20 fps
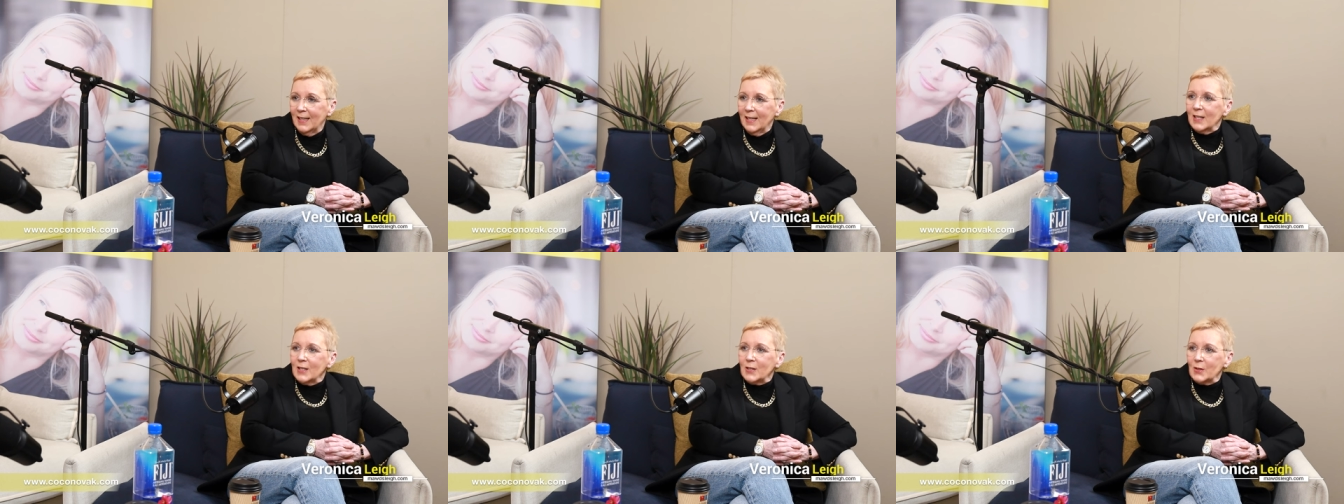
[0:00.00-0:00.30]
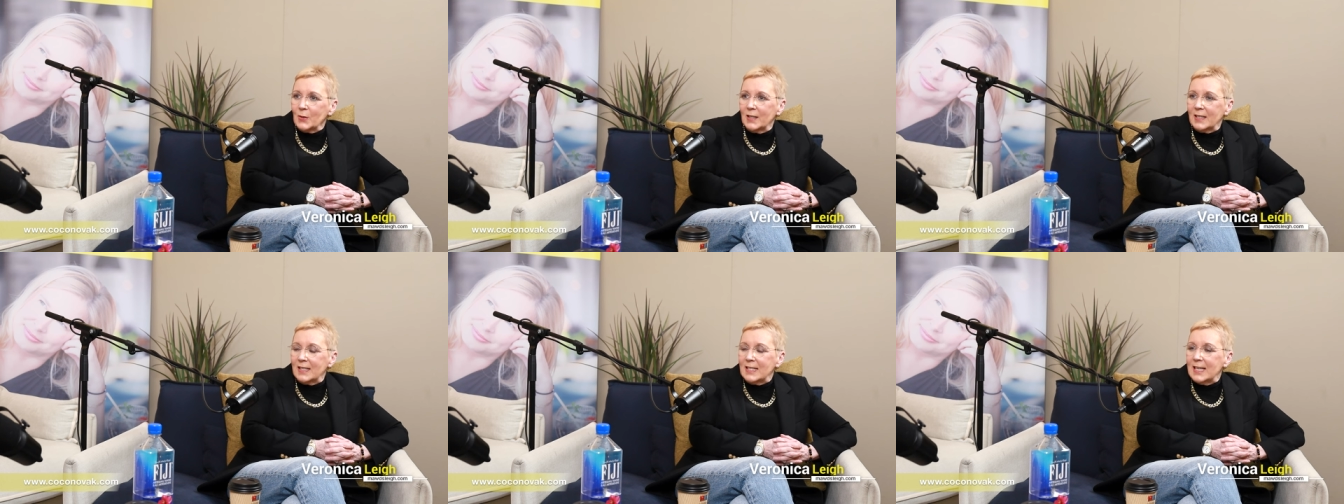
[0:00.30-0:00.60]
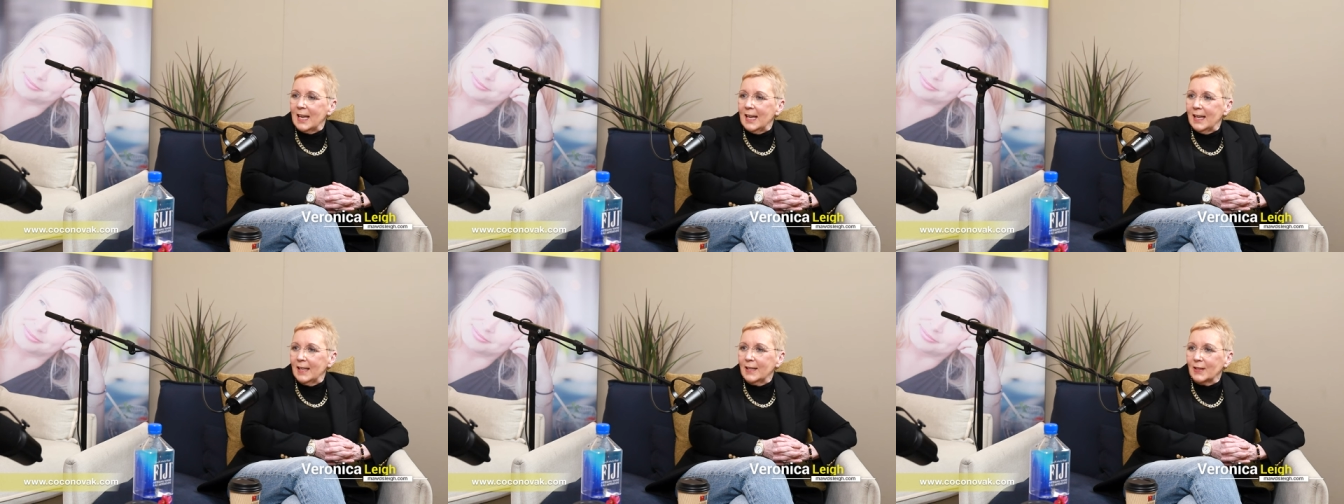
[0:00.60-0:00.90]
So the
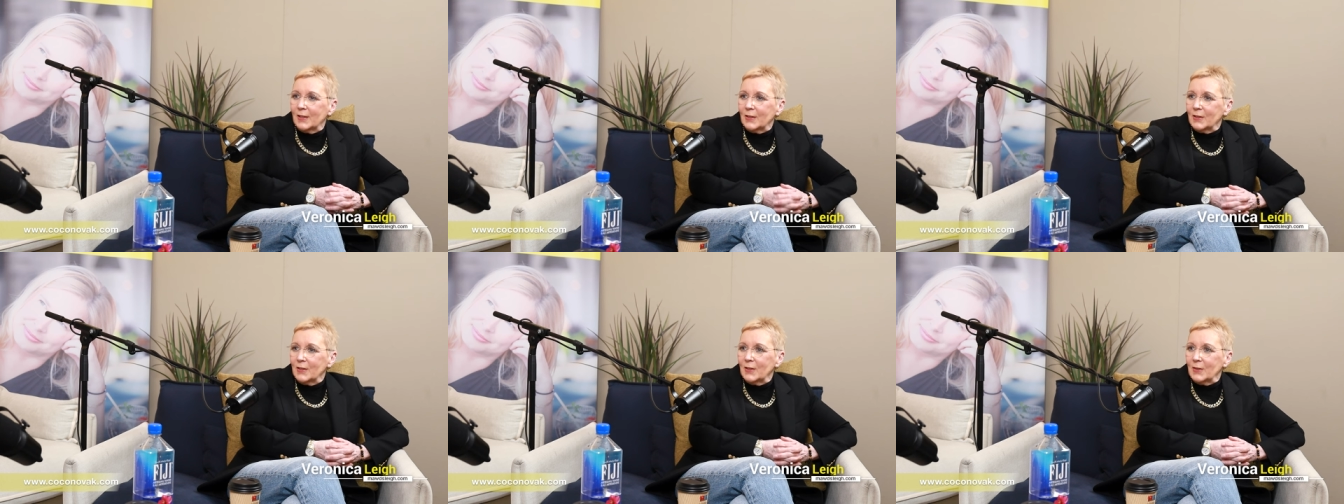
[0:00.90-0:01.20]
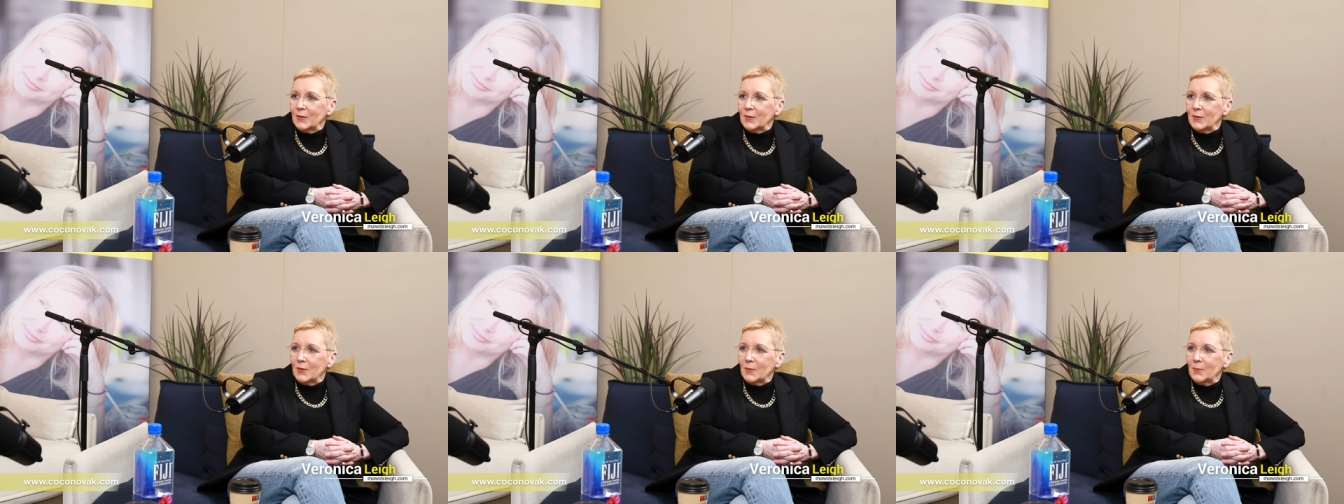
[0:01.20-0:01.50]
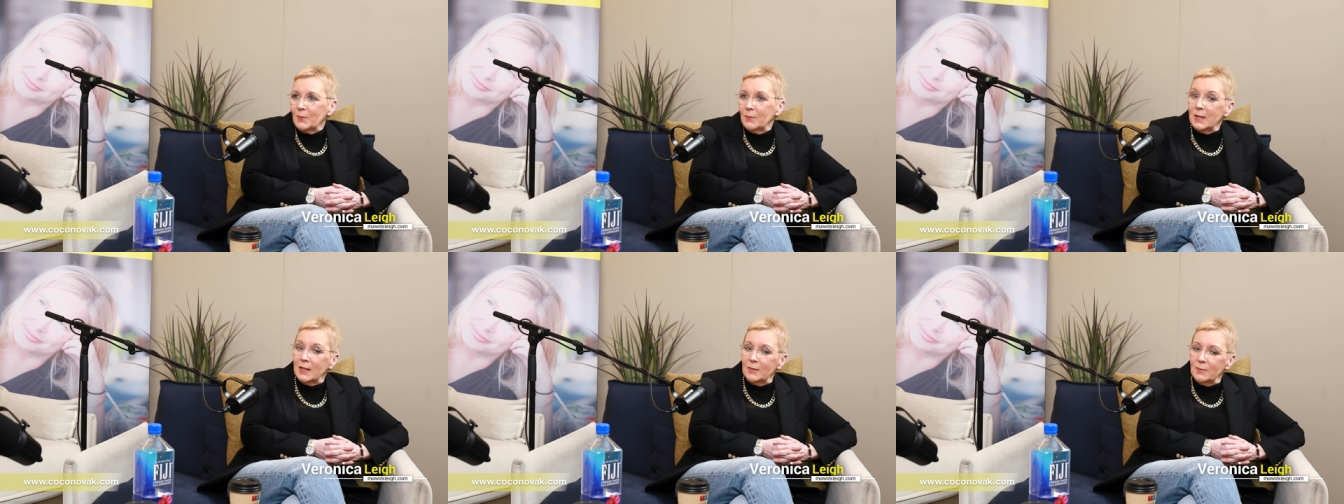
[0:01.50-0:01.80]
terror, you know,
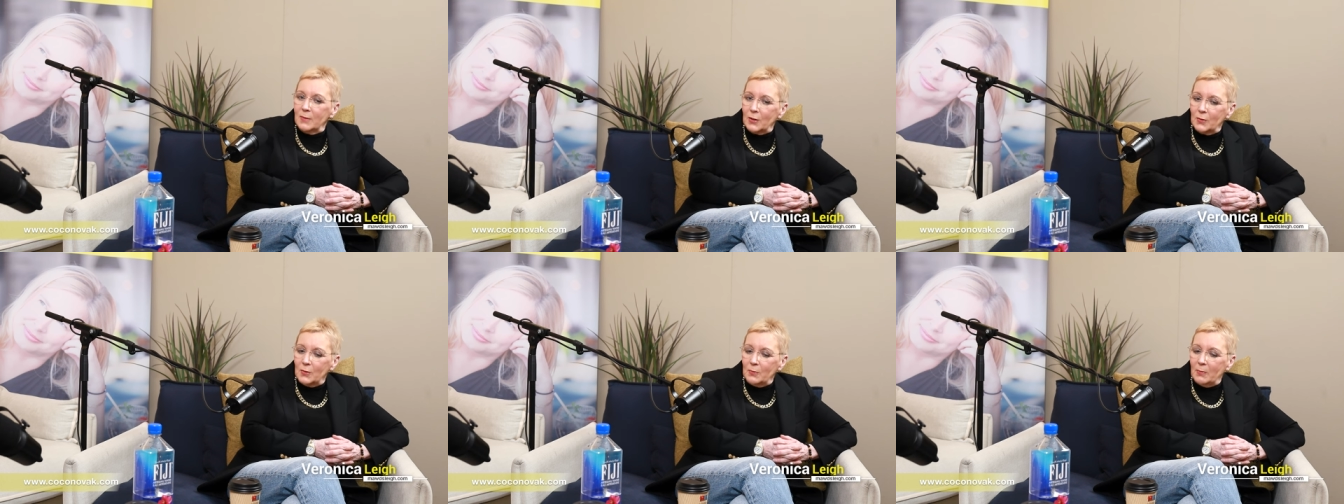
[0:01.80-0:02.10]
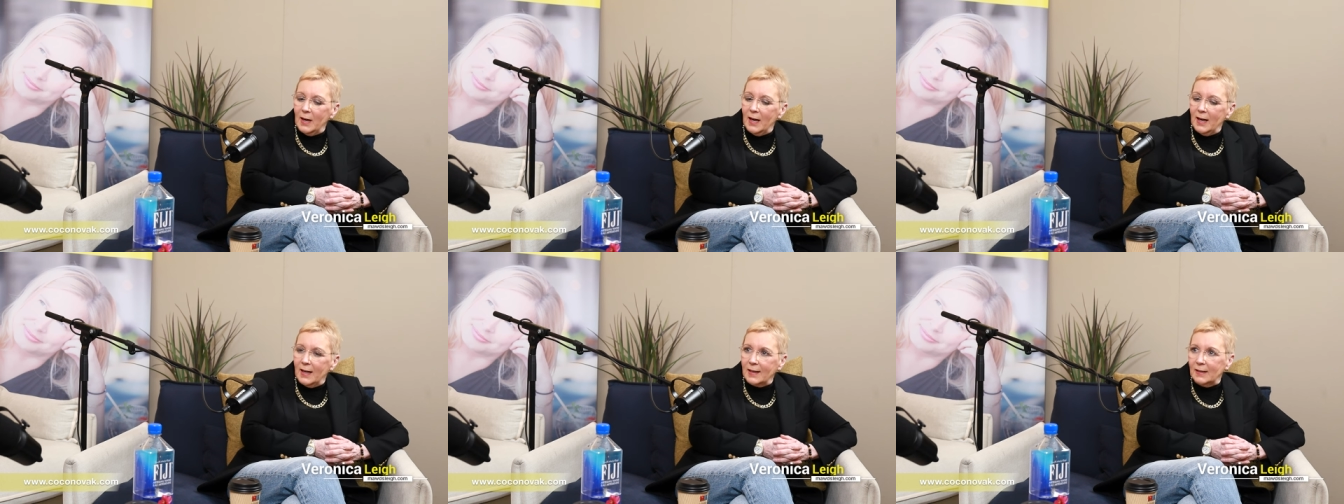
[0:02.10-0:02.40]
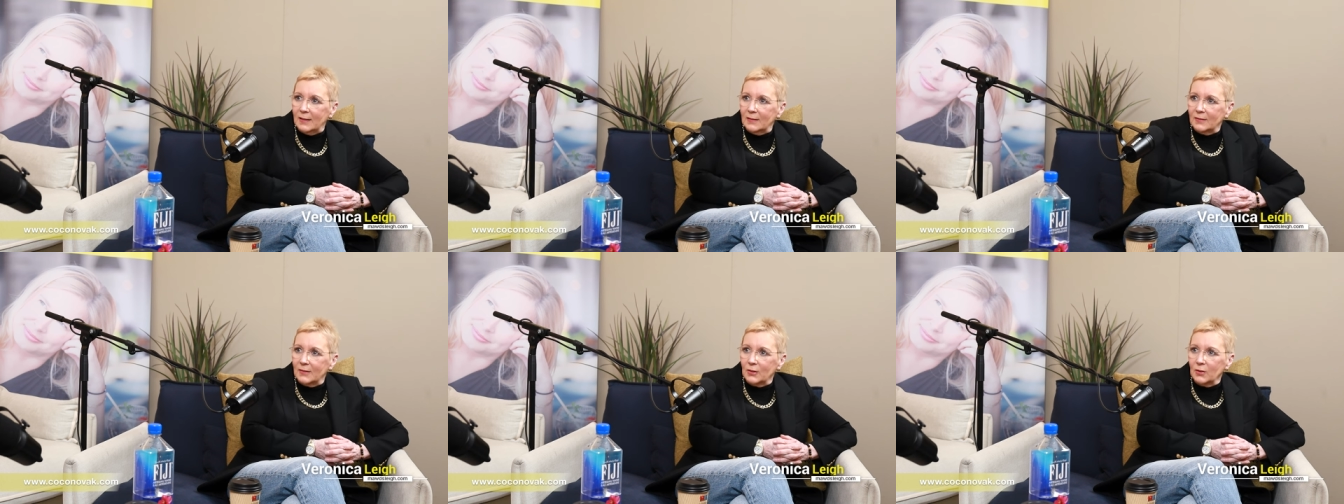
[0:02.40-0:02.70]
made me go back,
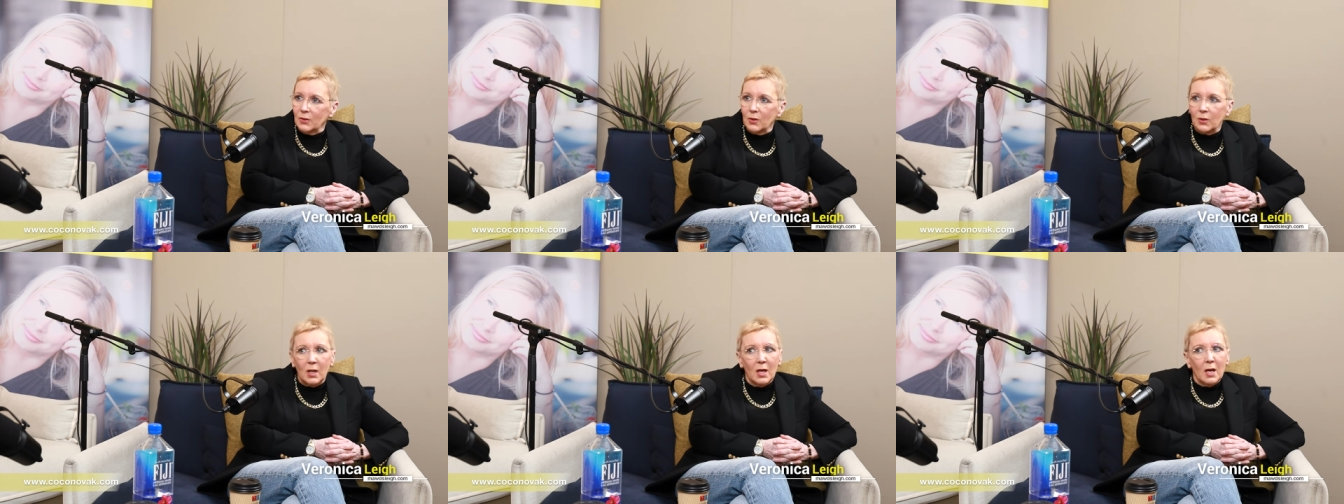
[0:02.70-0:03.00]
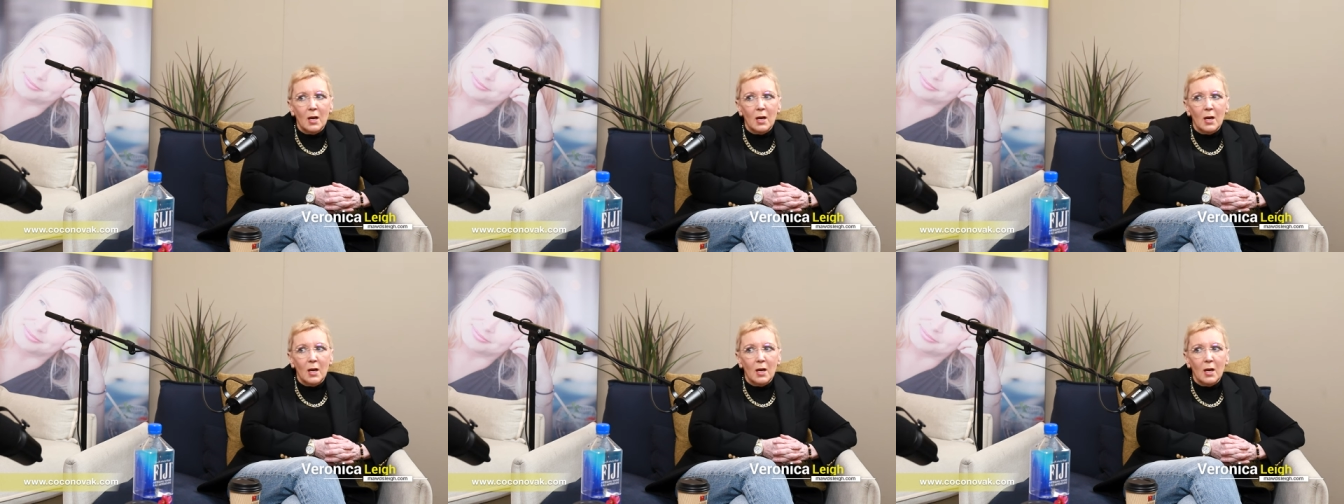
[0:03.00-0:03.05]
have a look.